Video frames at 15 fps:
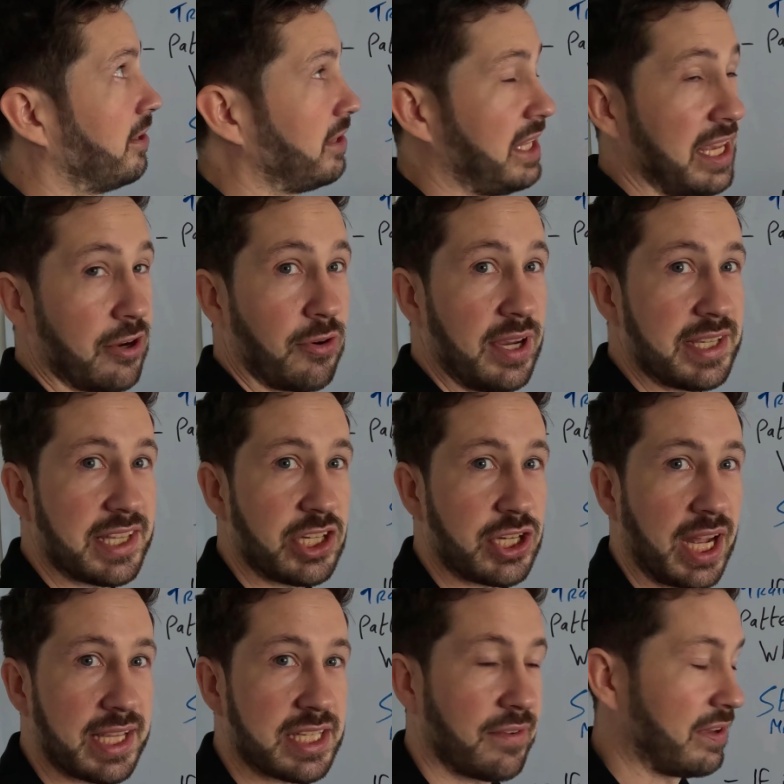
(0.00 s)
decrease the
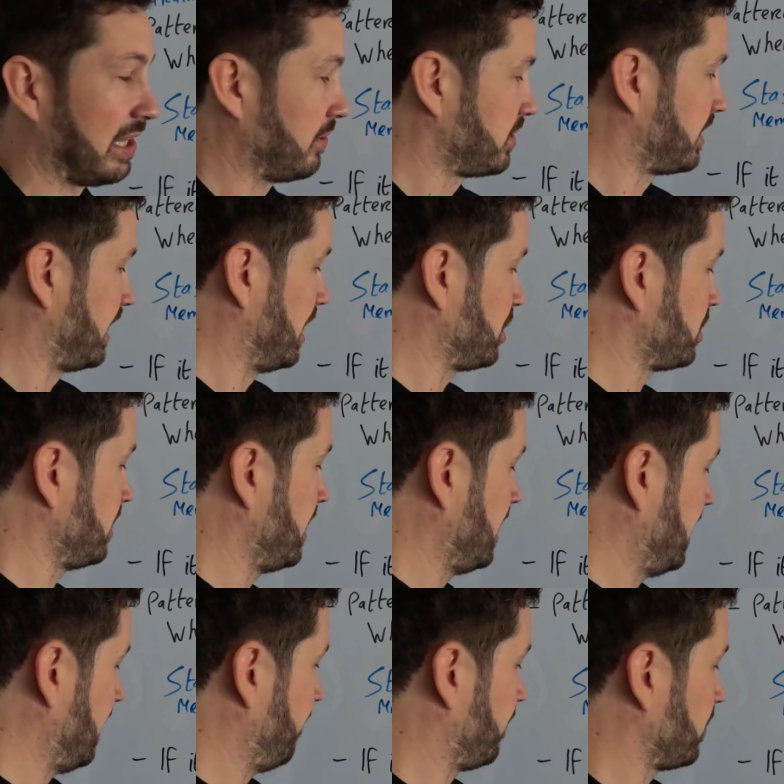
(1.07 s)
chance of hallucination.
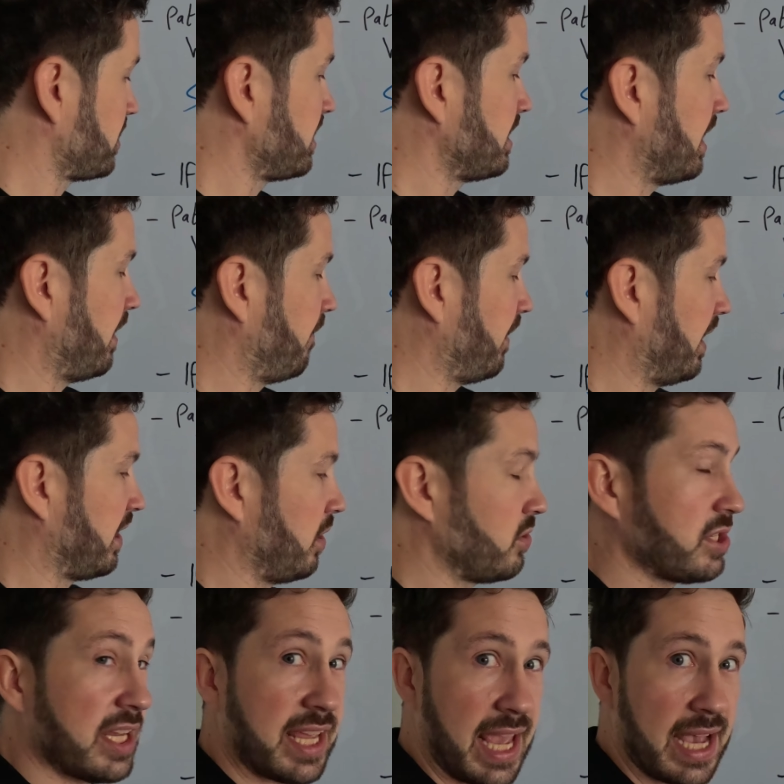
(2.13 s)
If it
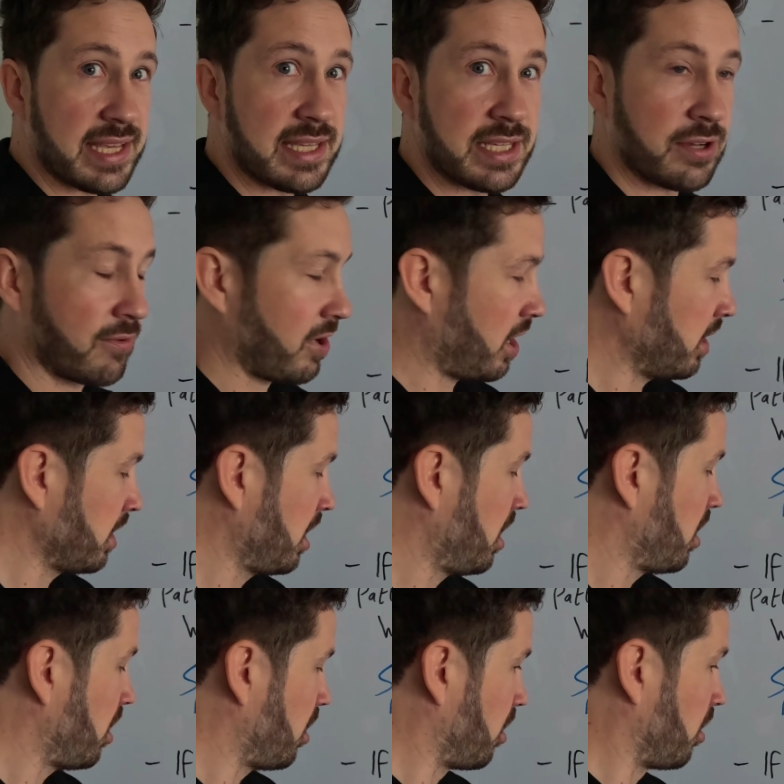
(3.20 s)
usually guesses it wrong
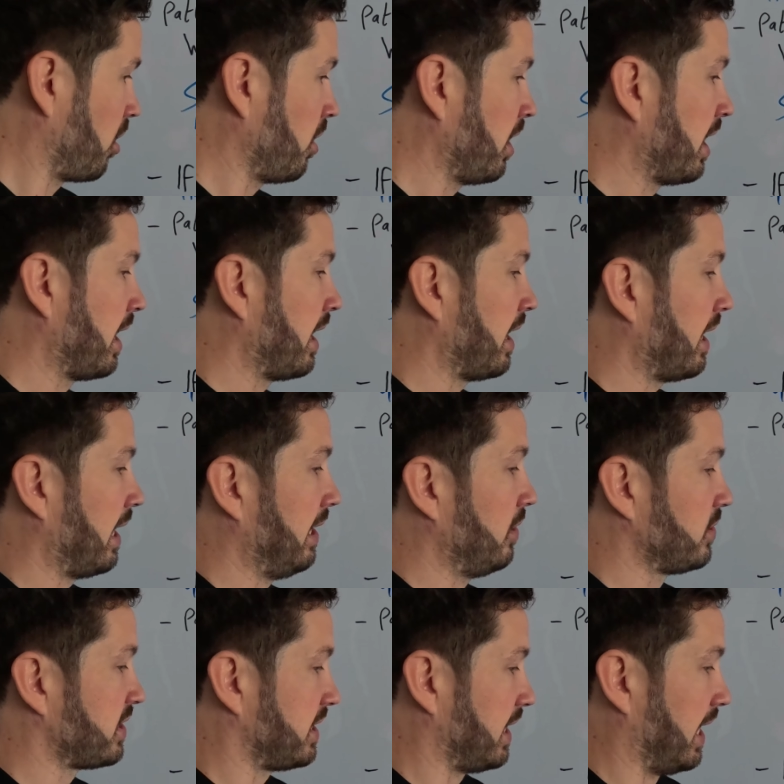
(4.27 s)
or
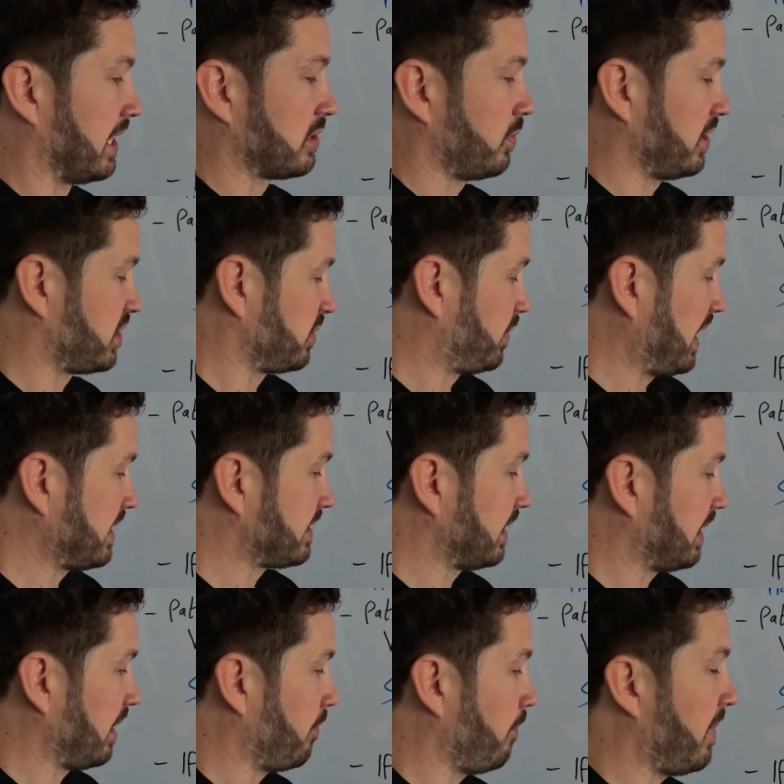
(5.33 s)
hallucinates, which is
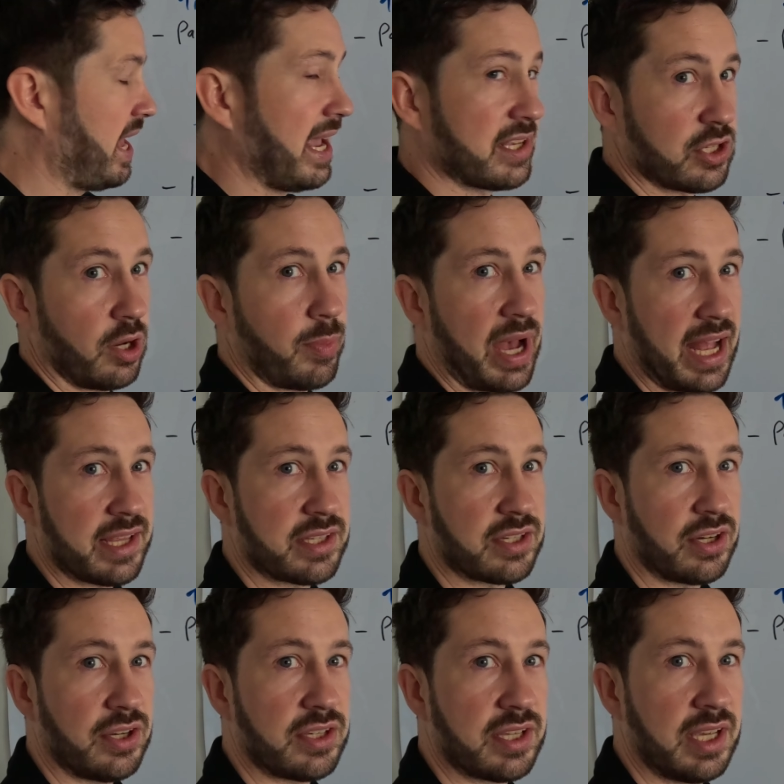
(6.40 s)
basically makes up
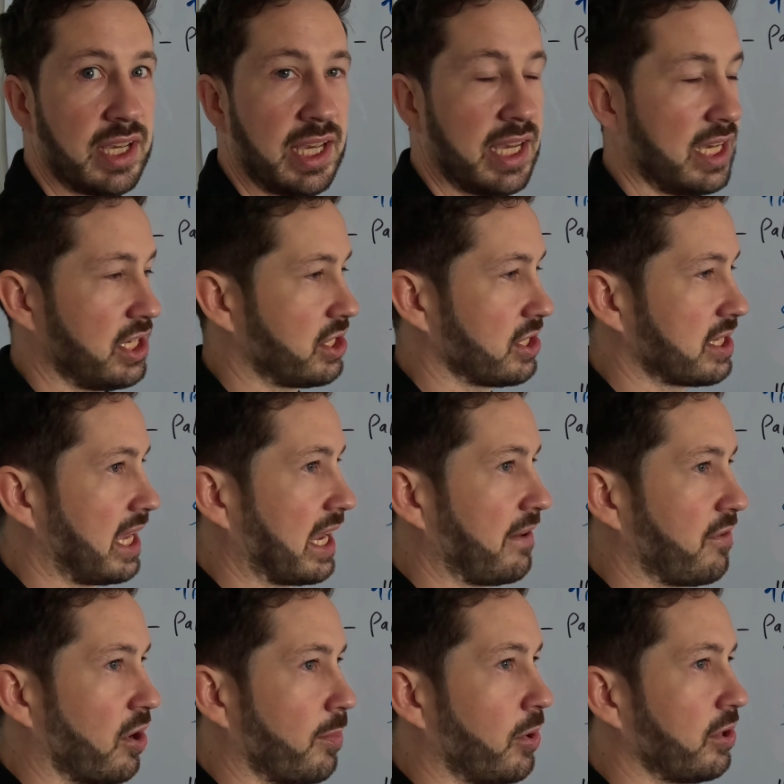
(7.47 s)
answers. It's just like if
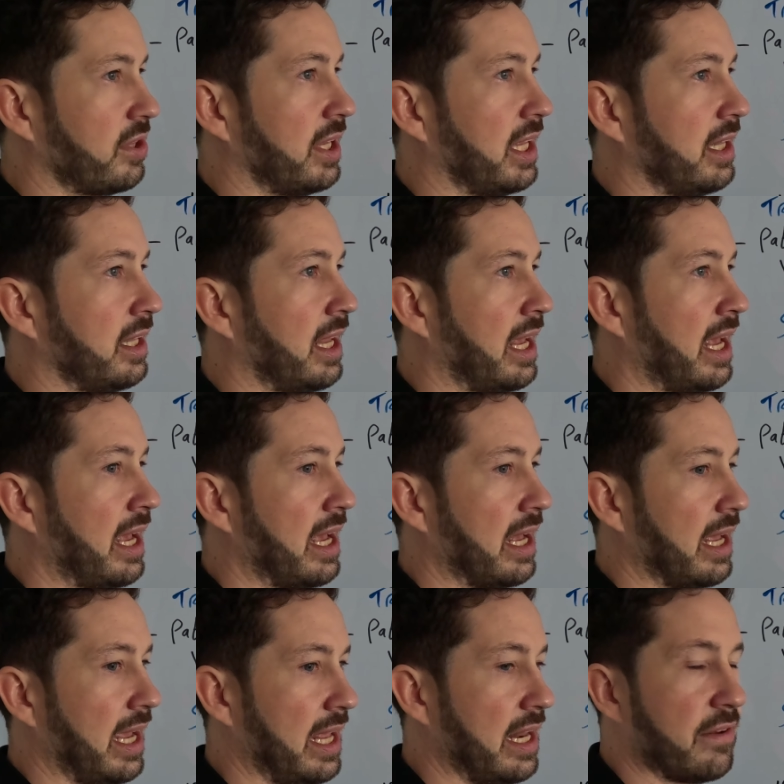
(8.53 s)
you're putting in
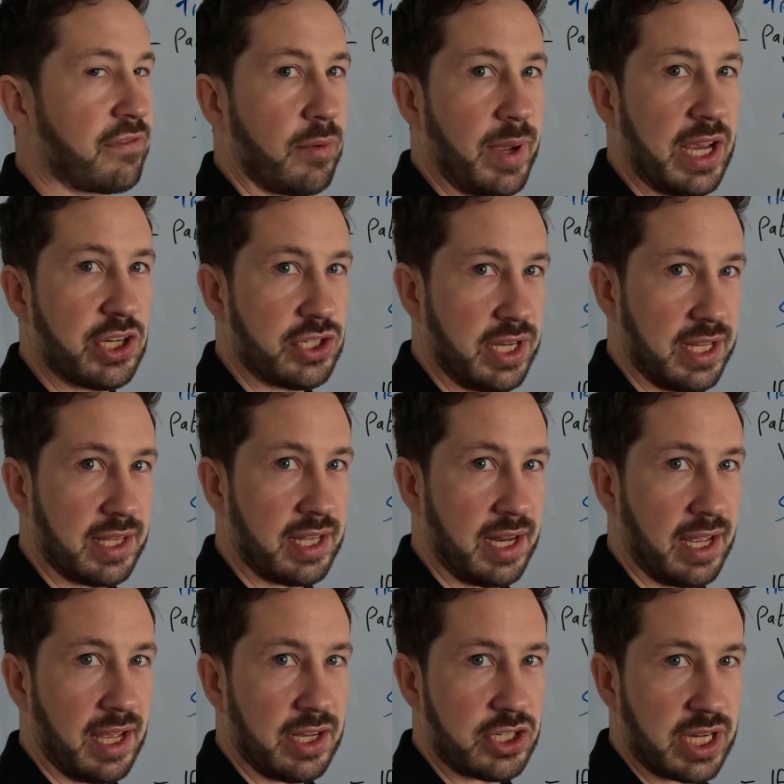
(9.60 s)
information into
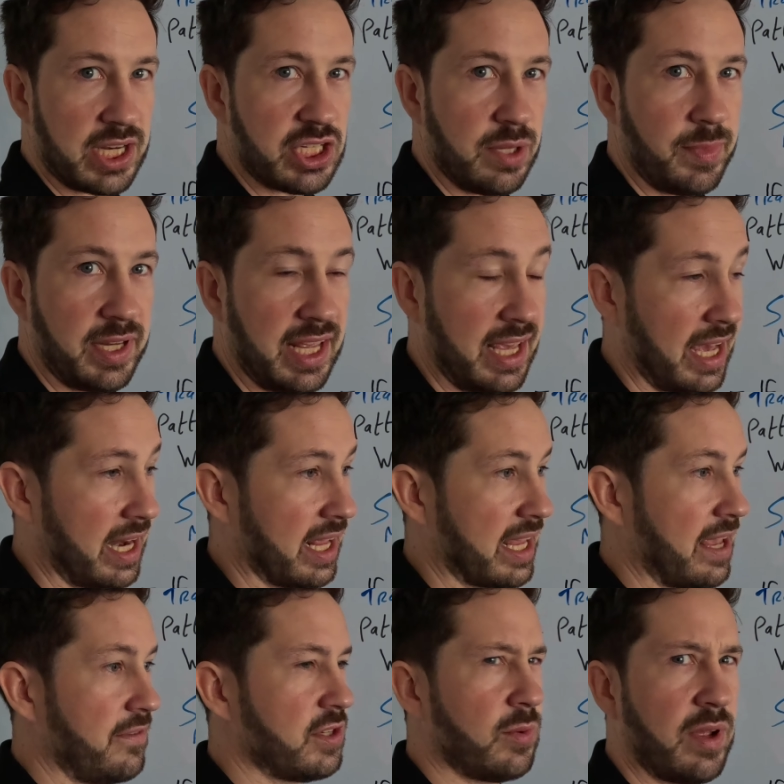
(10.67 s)
the ChatGPT and it
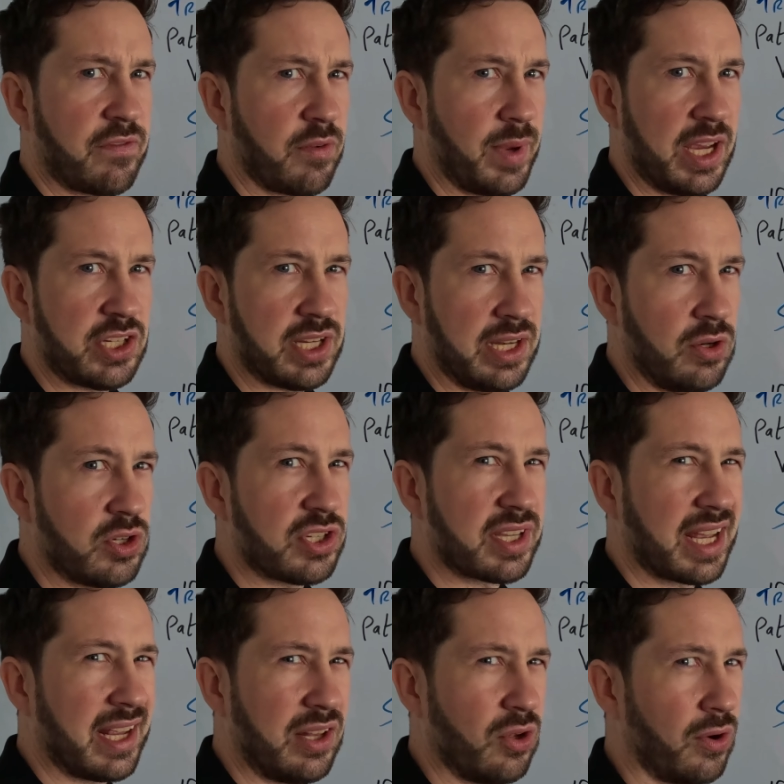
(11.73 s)
gives you information and you just
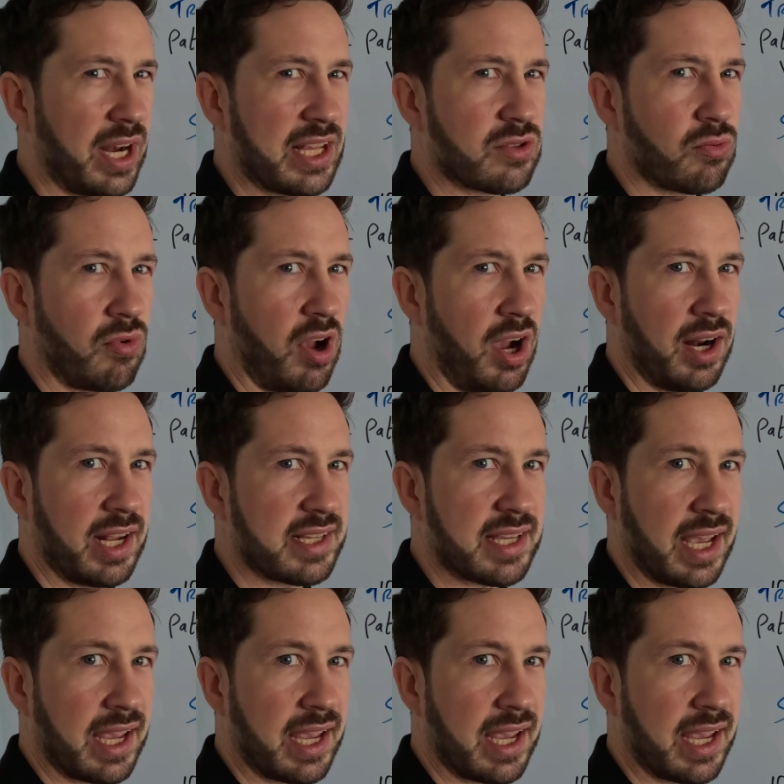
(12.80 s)
kind of know that's wrong. Like